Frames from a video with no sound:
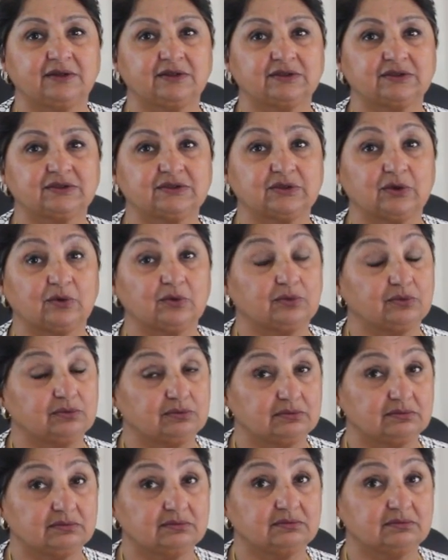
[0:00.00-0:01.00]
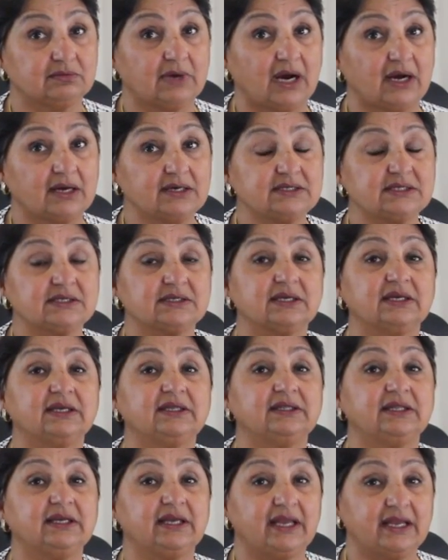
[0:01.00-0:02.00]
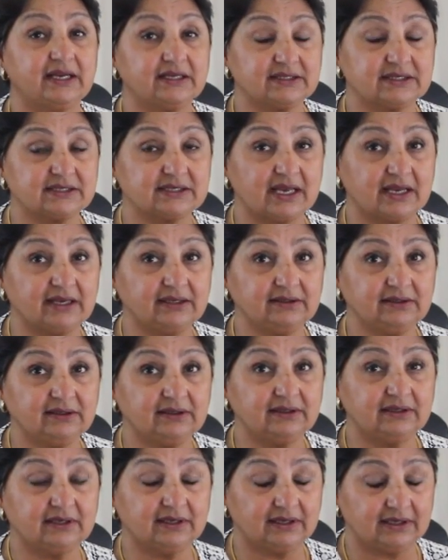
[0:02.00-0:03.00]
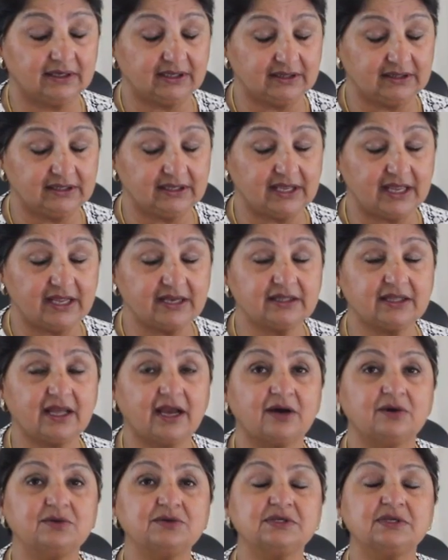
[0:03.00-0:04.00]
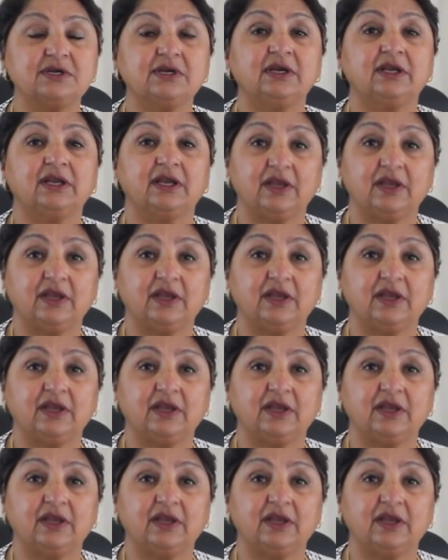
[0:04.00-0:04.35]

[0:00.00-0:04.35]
So Mars in the 8th sign, in the 8th house,